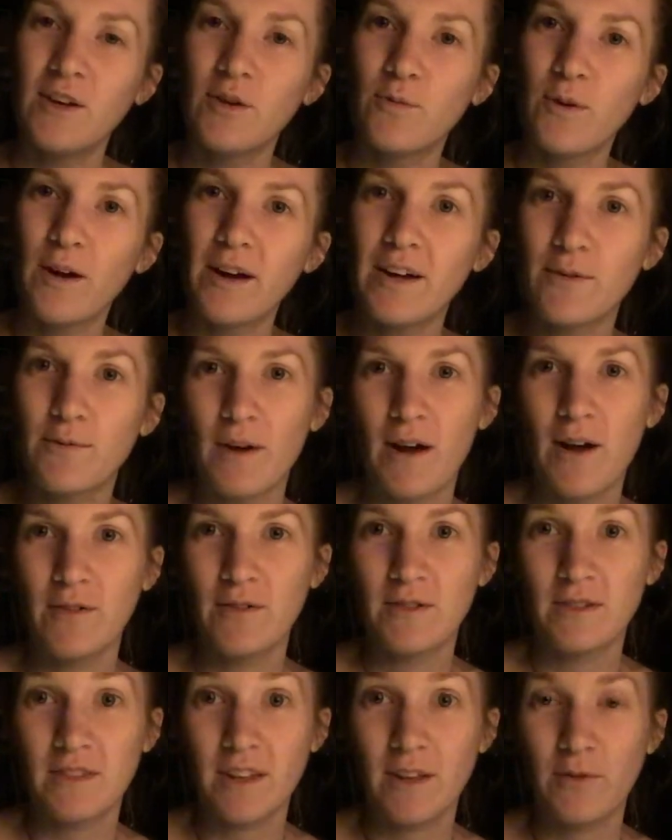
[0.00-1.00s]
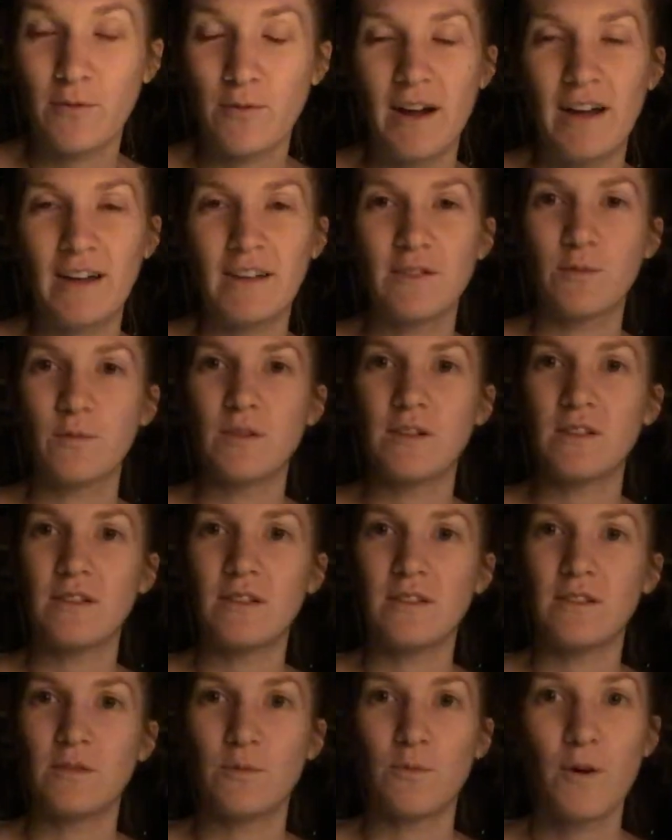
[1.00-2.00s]
right around sunrise, which
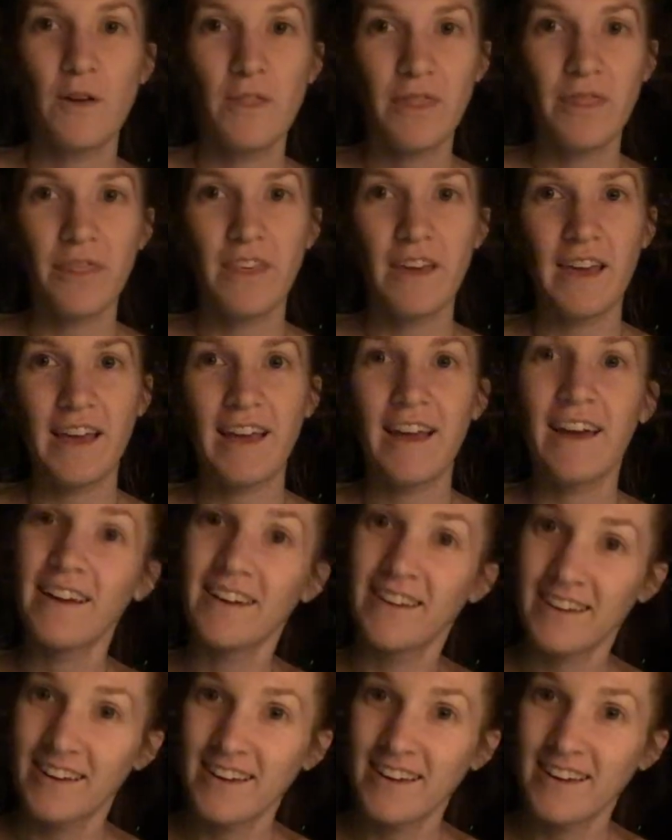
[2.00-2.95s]
is one thing